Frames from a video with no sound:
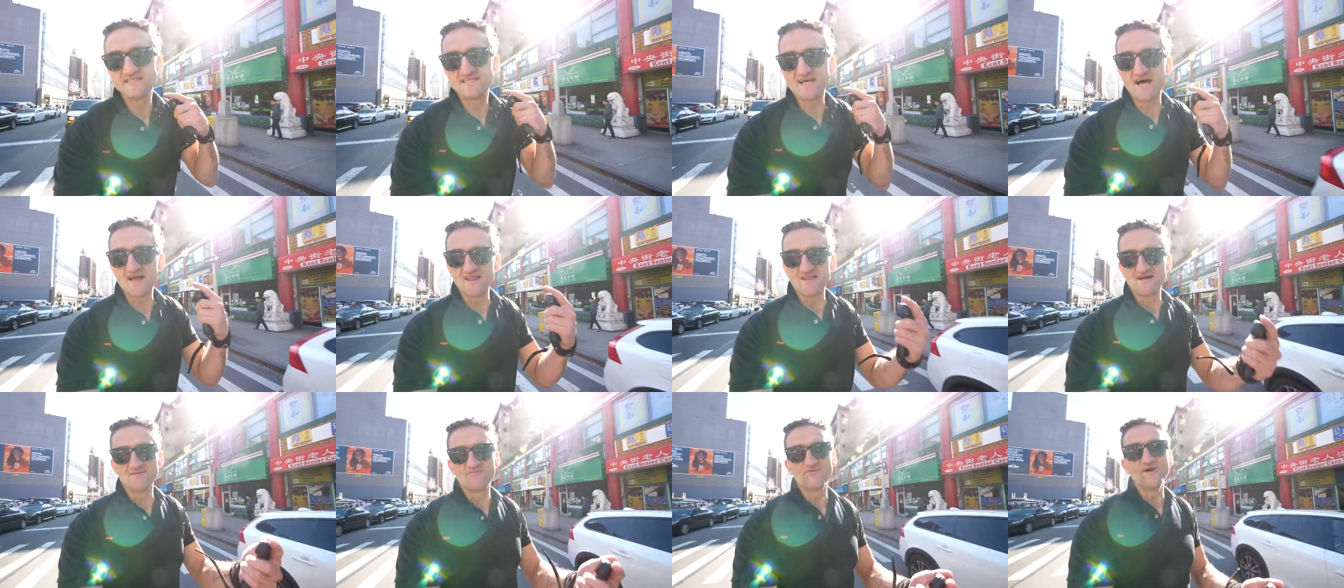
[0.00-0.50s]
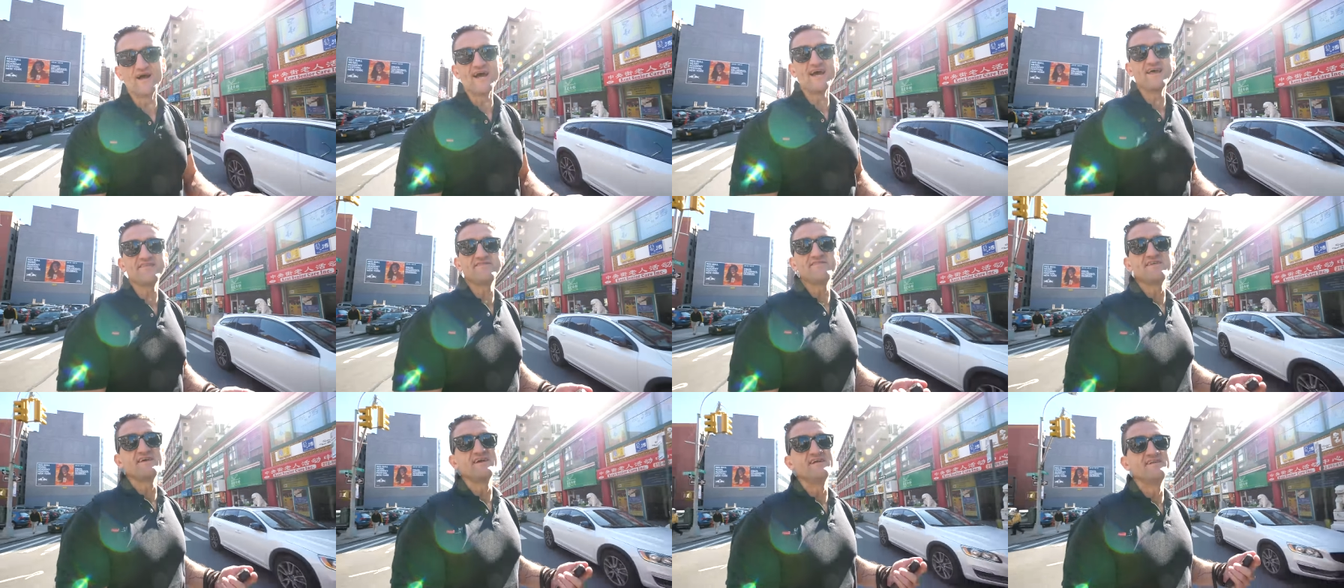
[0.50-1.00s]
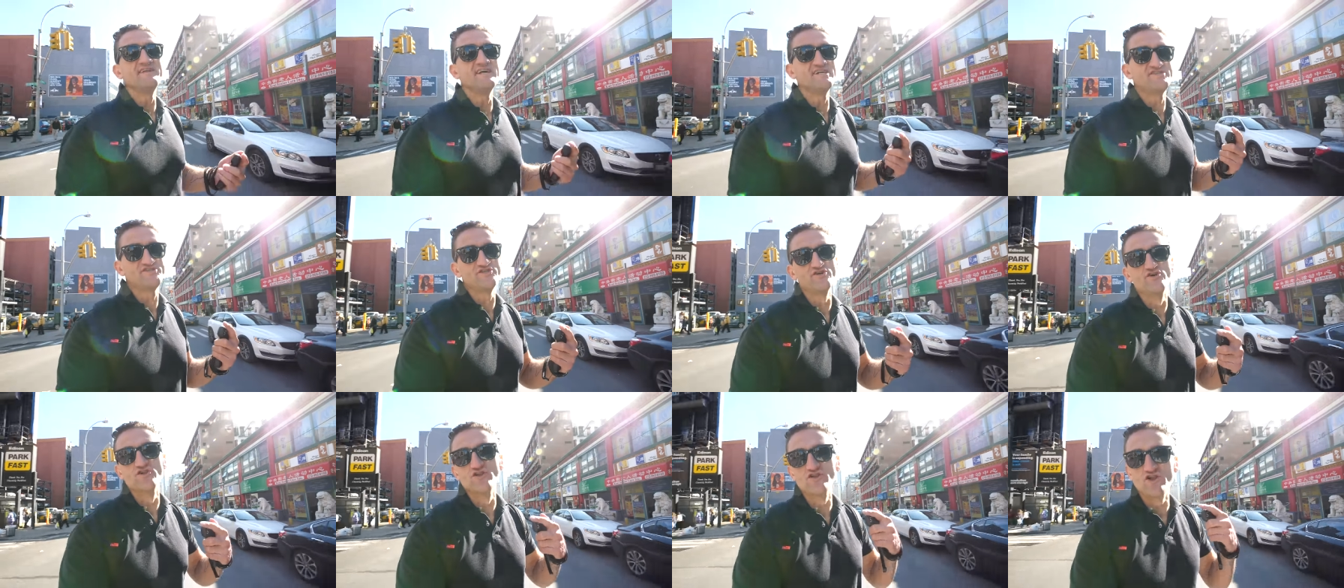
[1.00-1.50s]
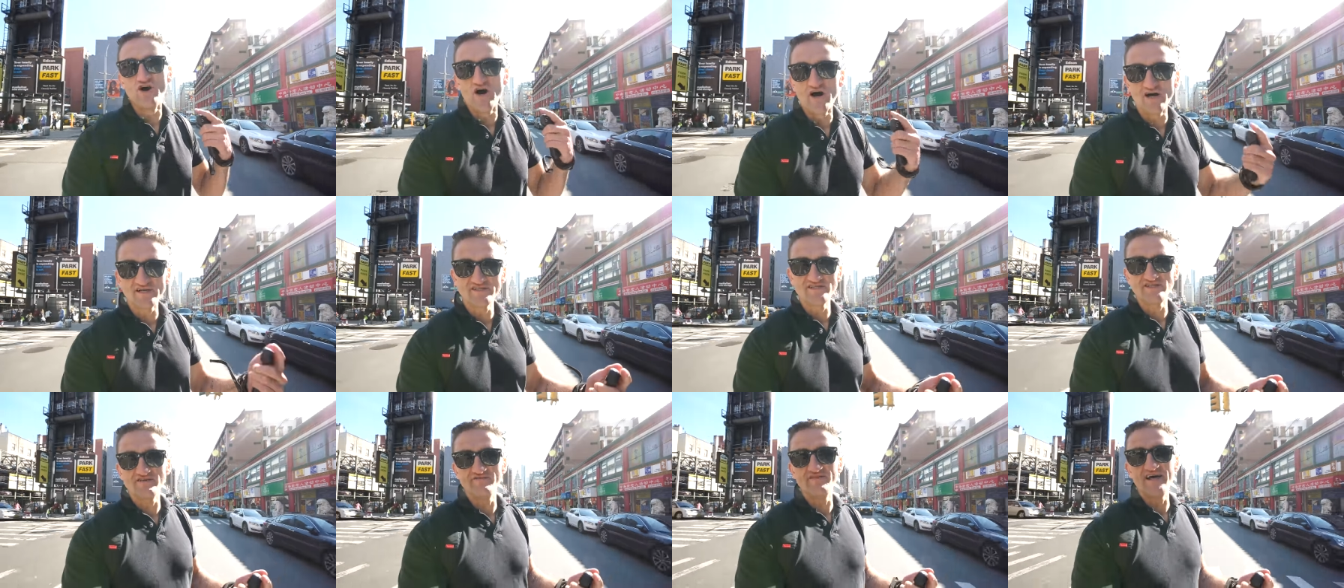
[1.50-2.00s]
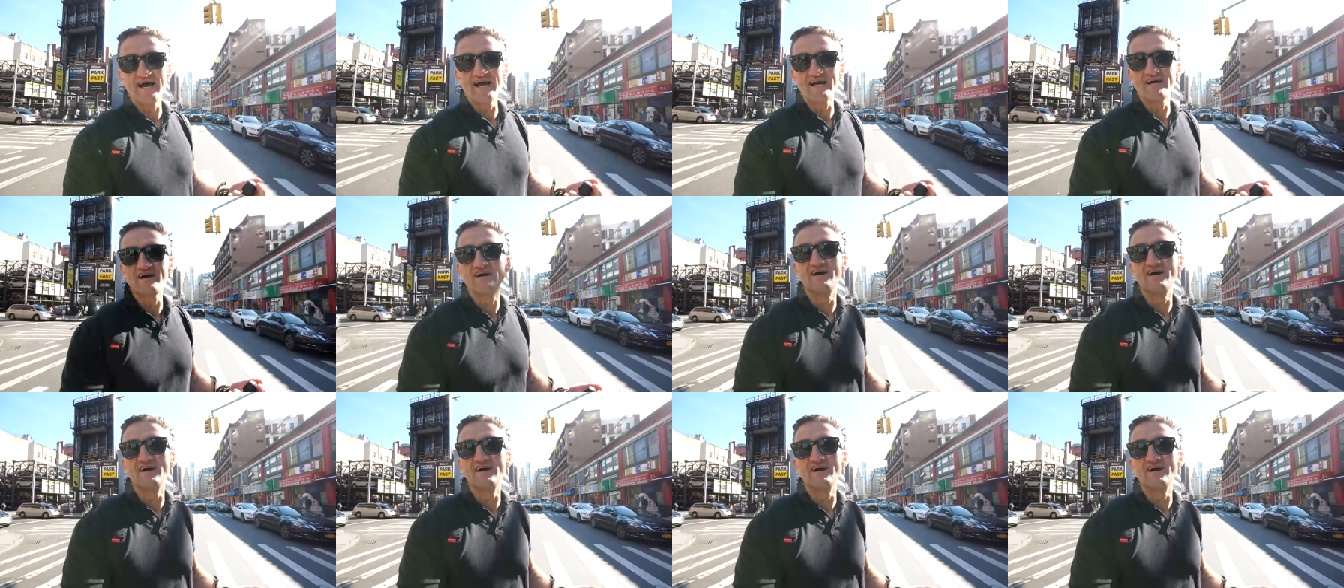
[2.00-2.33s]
celebrate the initial launch of that